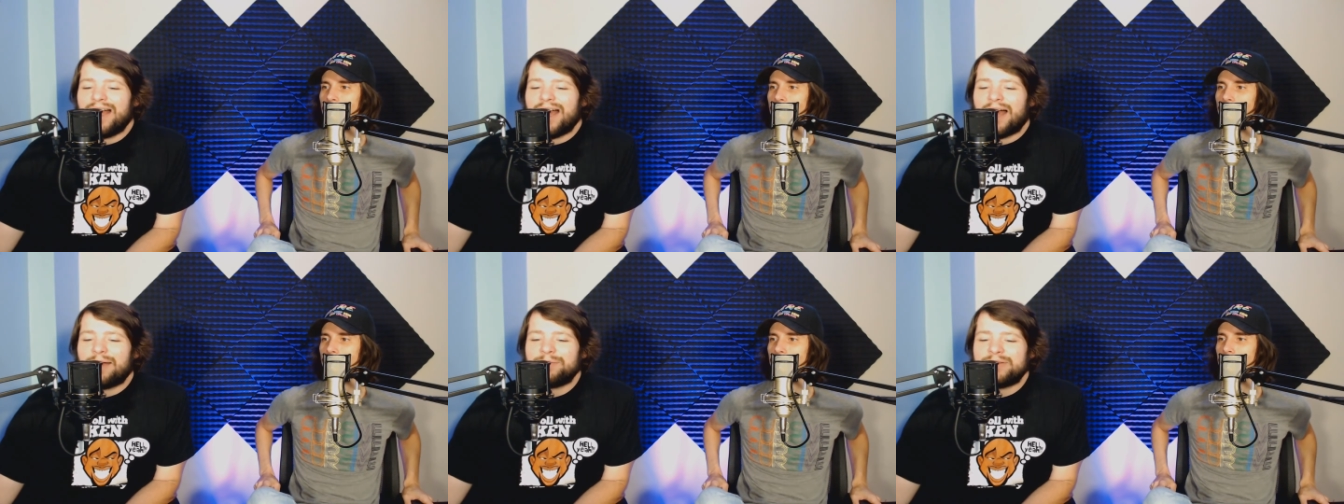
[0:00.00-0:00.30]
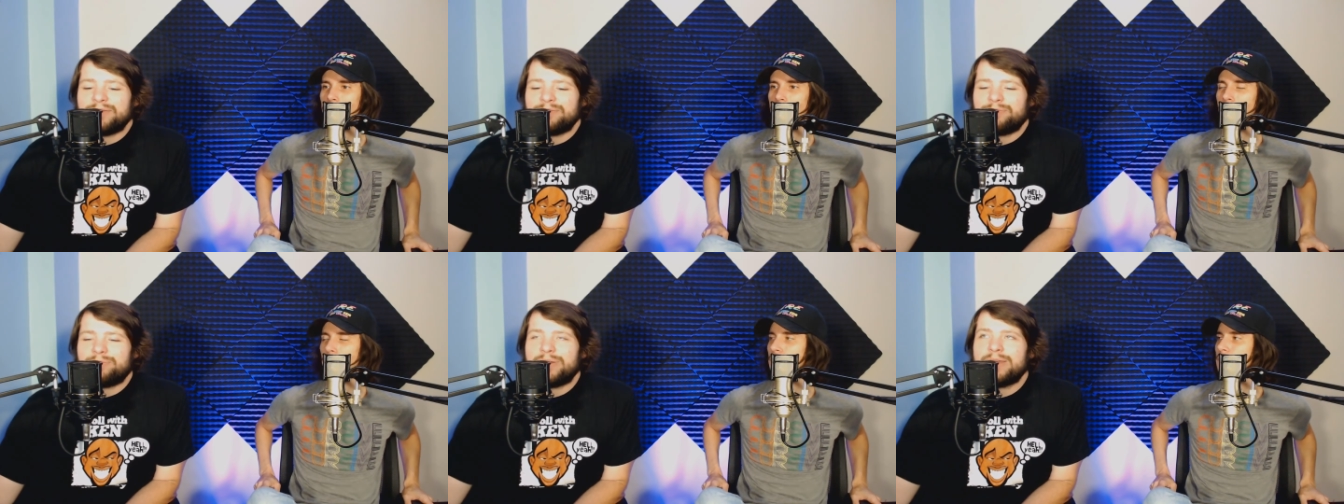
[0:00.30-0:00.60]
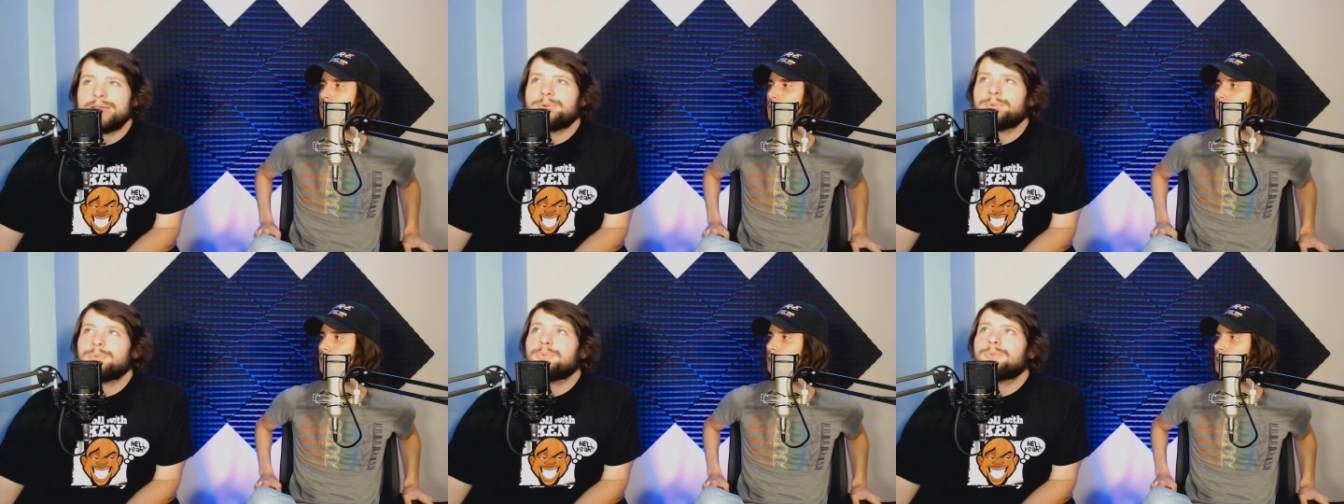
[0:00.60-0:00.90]
I mean,
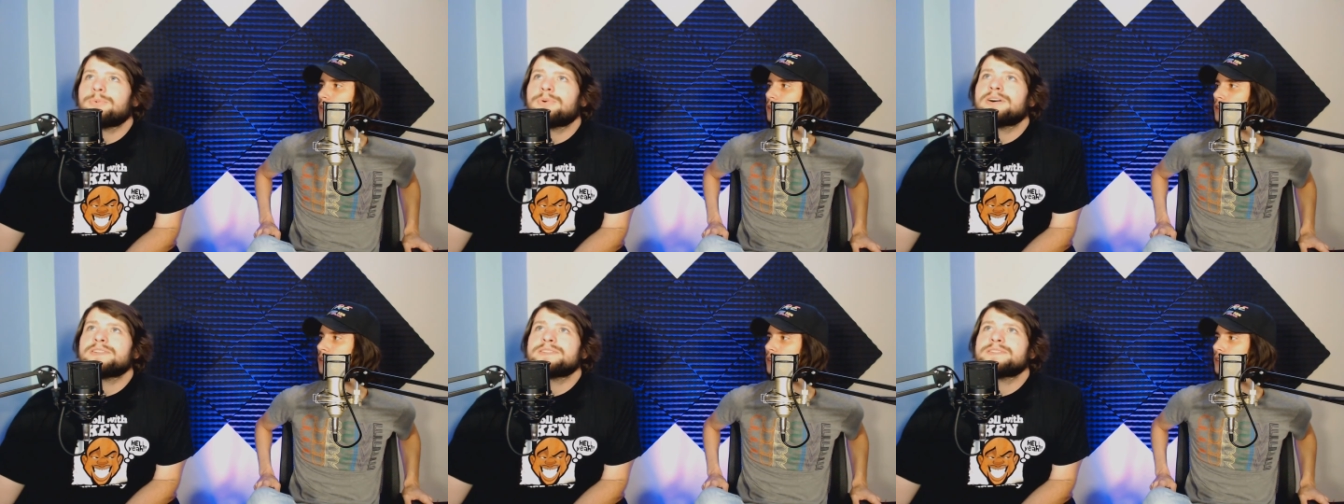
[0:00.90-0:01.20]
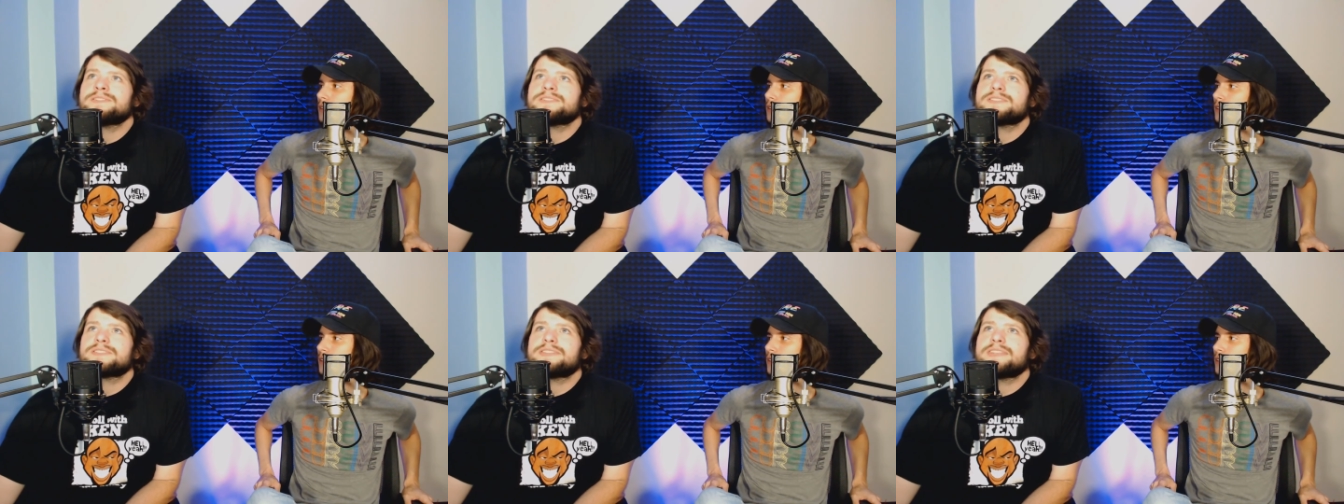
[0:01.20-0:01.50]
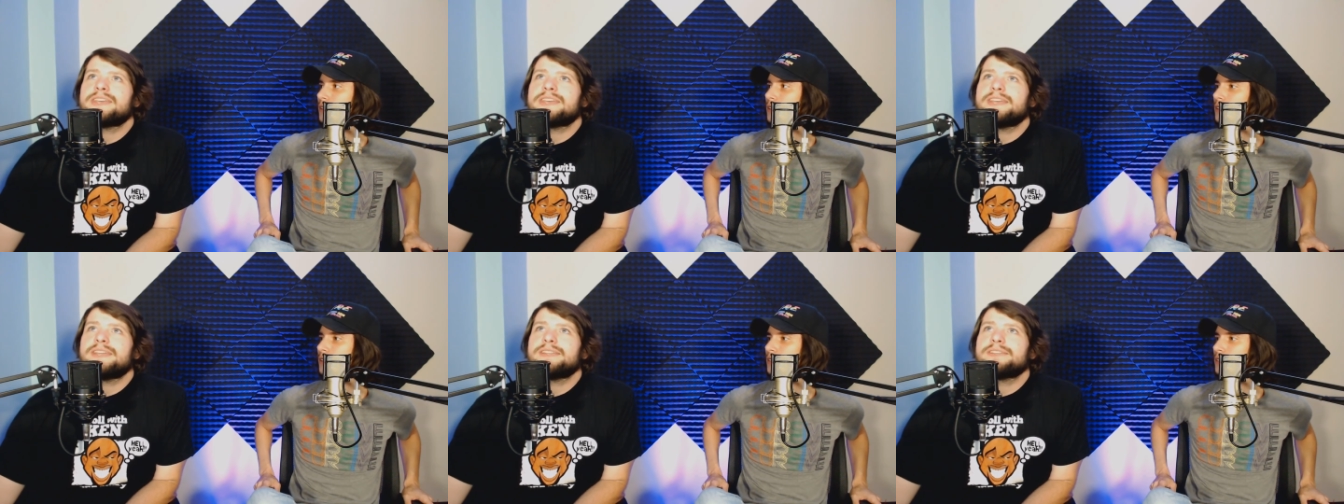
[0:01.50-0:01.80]
pick one
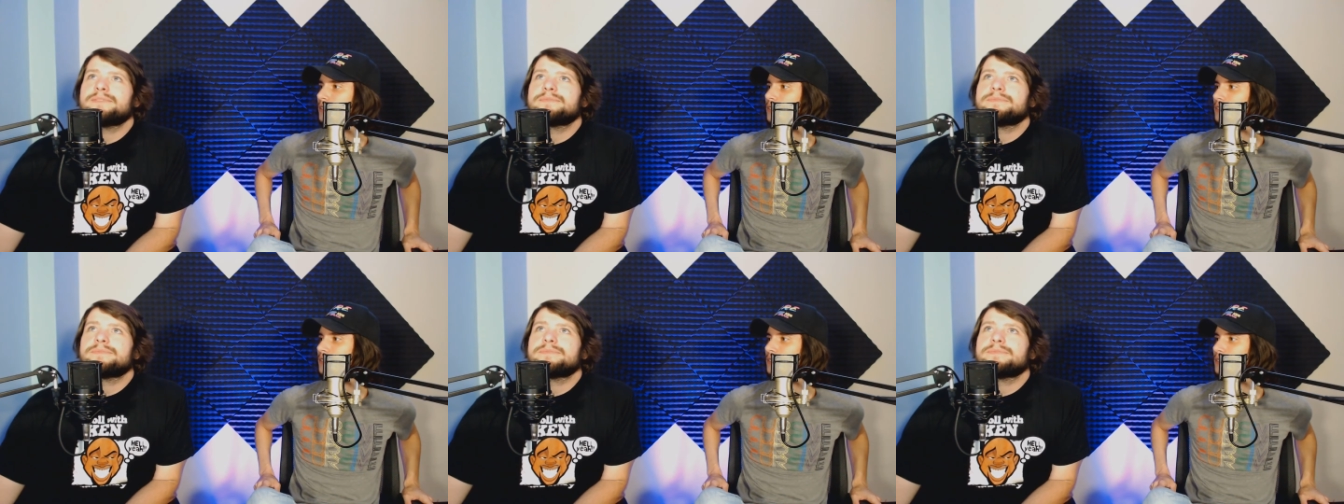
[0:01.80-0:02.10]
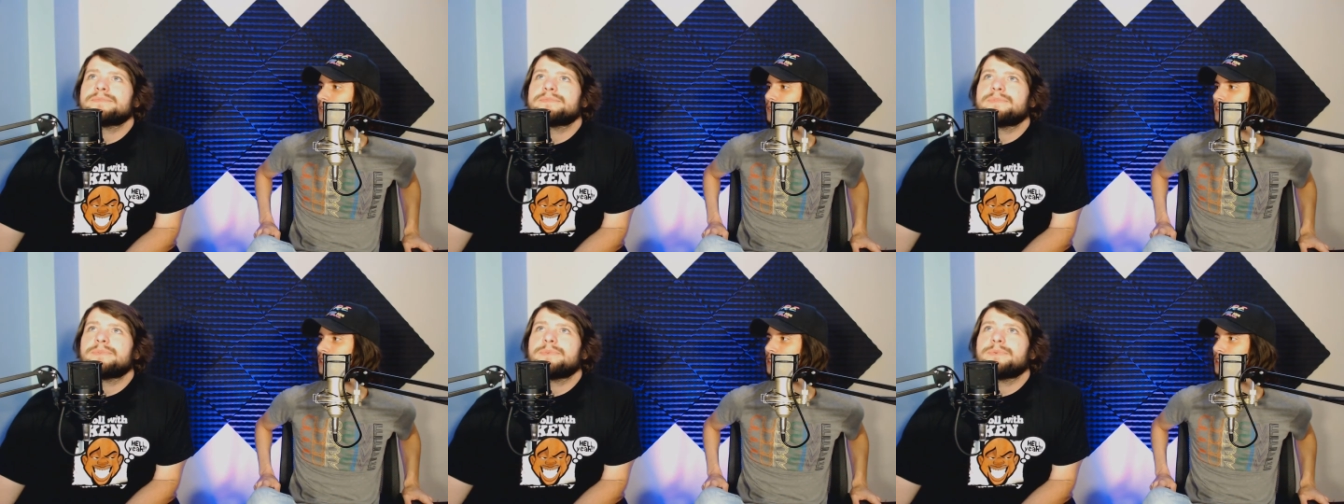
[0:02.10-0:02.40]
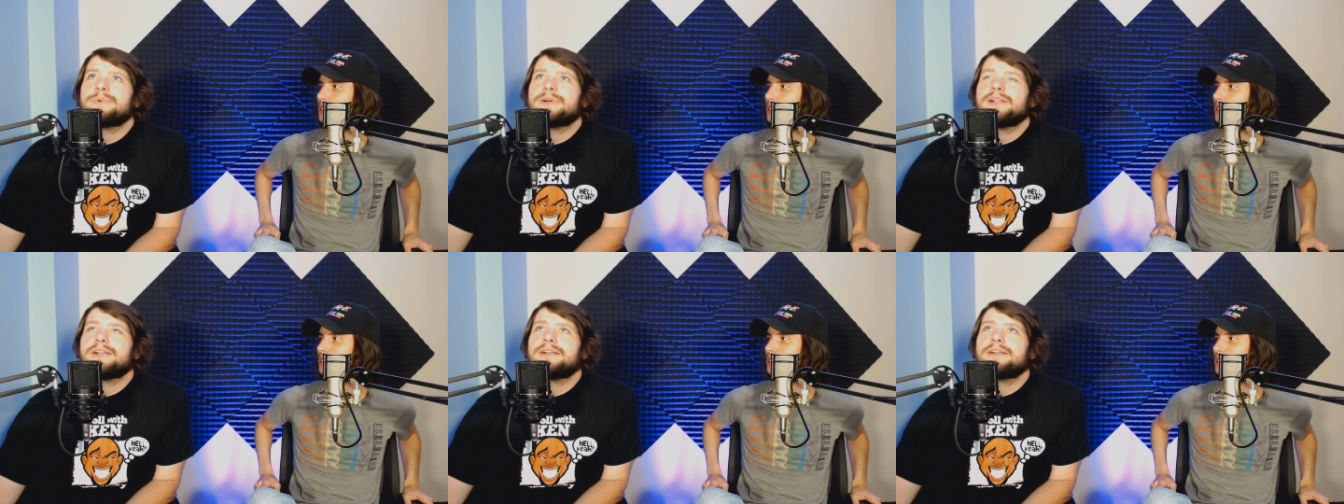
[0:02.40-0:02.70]
state
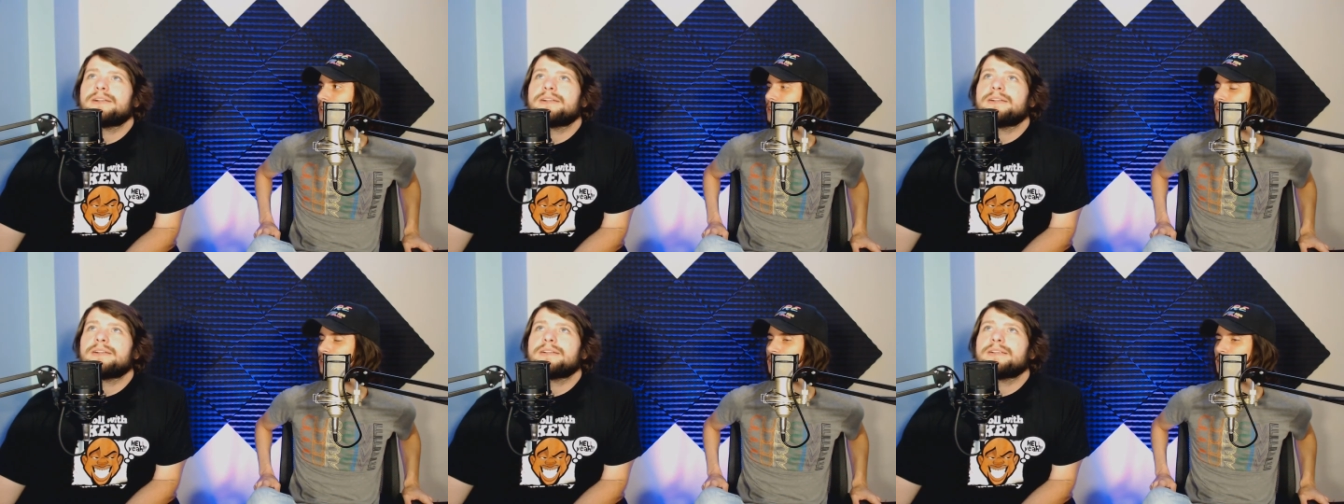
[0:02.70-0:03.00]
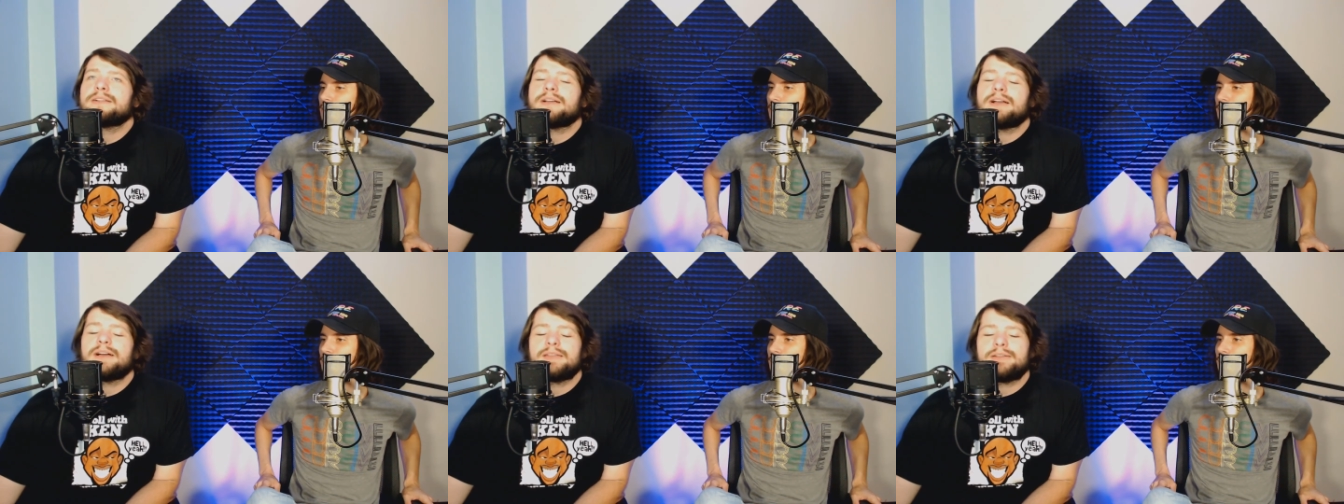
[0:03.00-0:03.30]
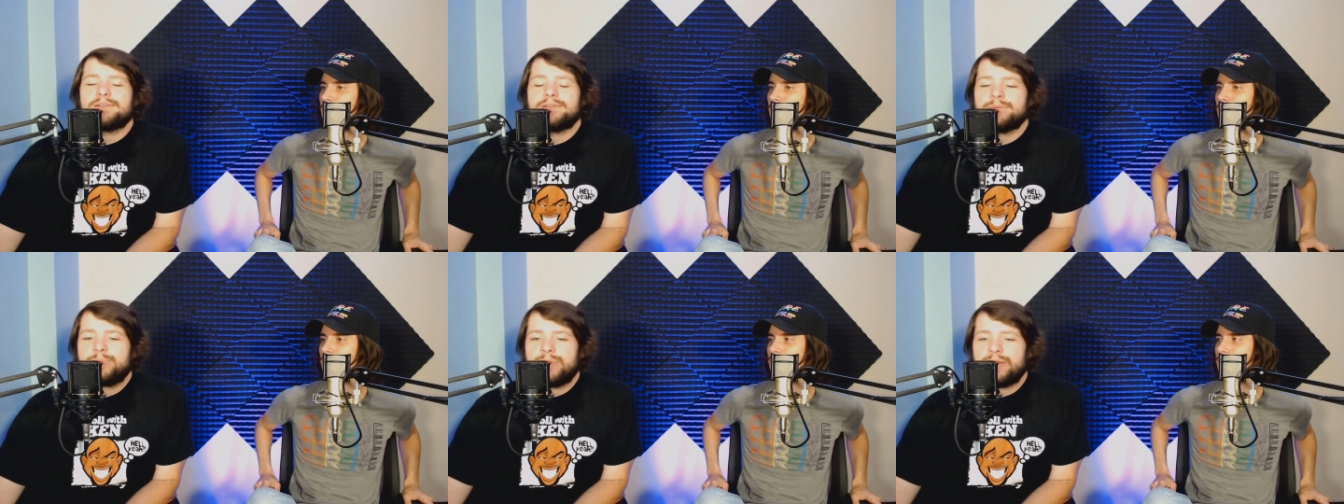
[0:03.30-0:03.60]
where, I
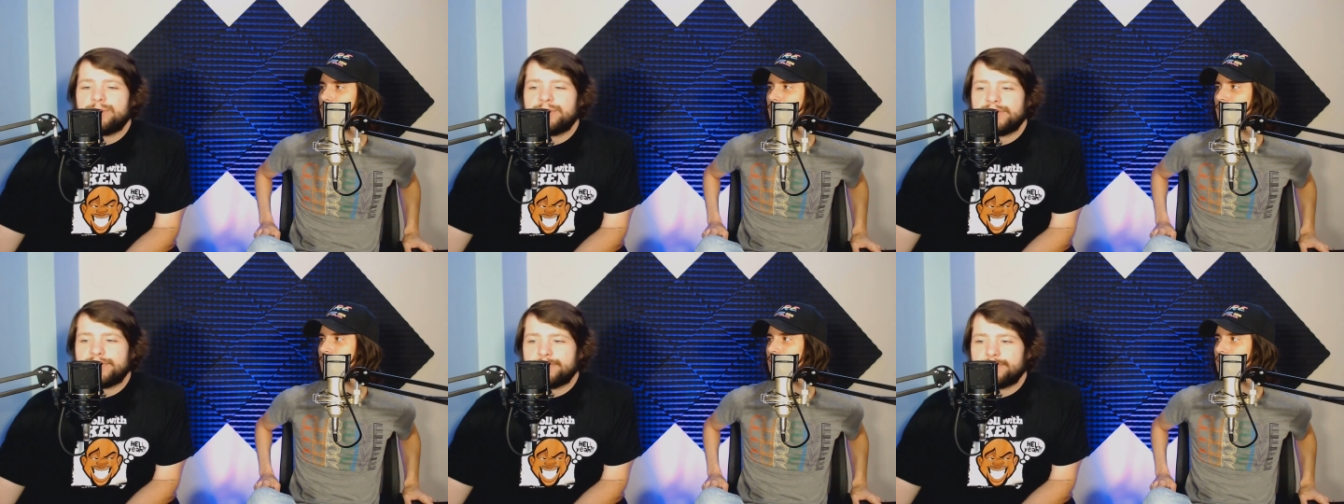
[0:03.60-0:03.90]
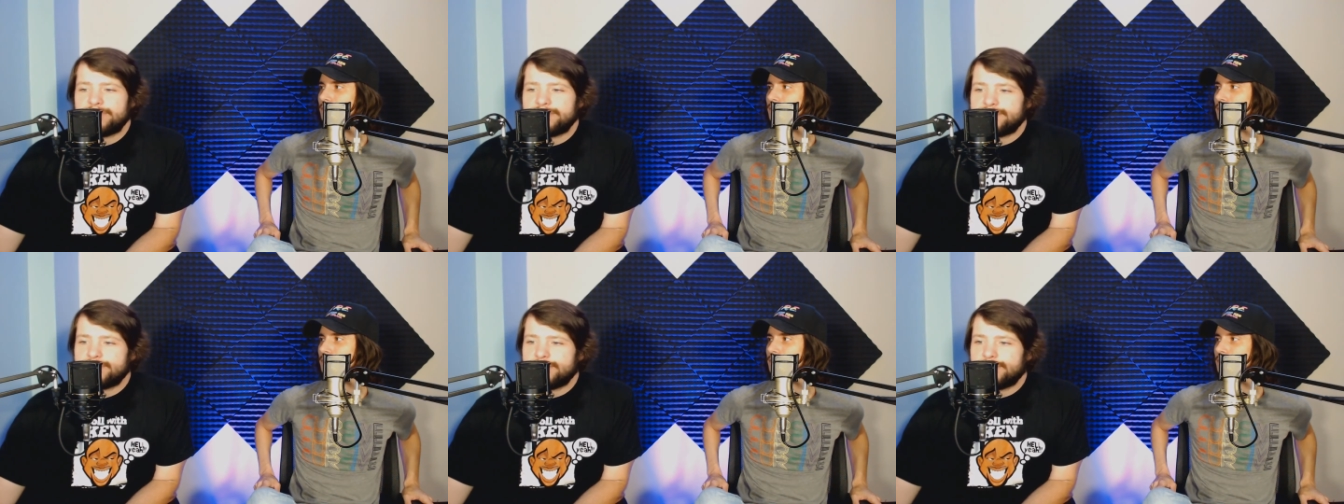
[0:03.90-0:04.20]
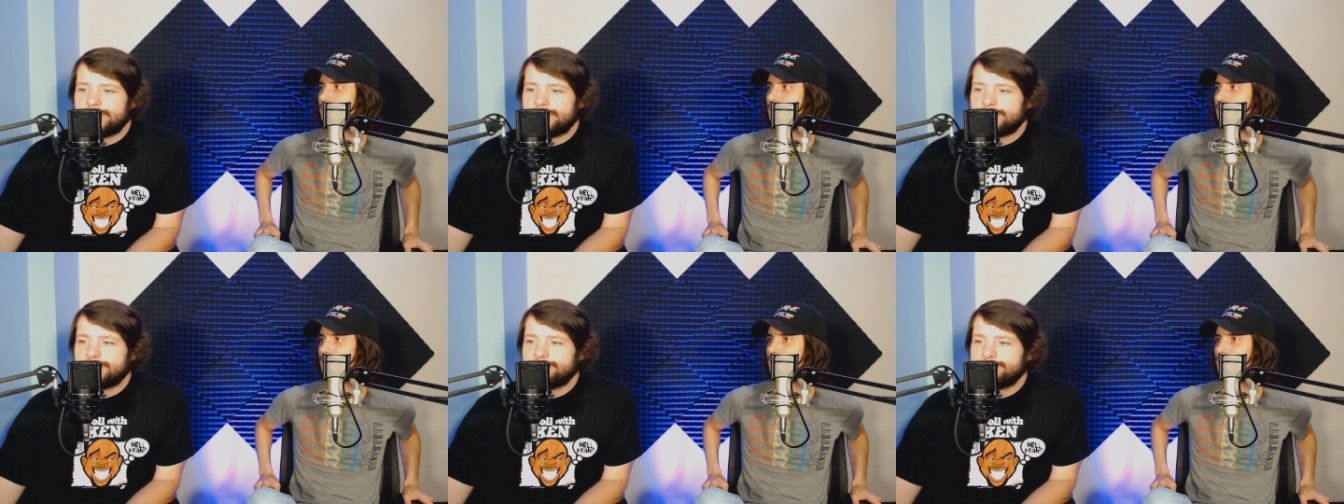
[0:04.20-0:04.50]
don't know, maybe
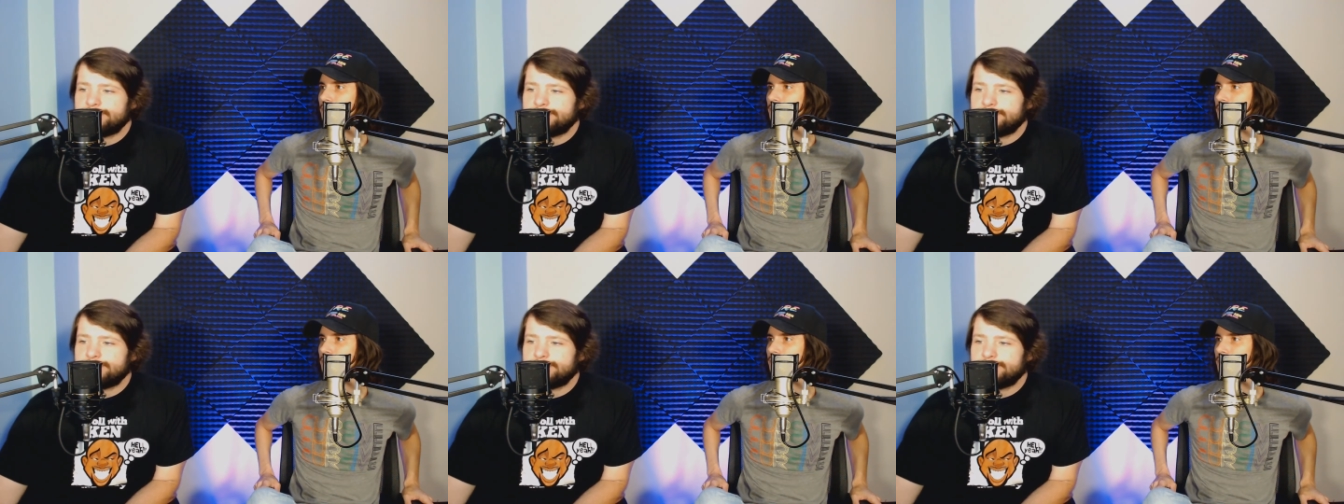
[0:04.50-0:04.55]
Louisiana.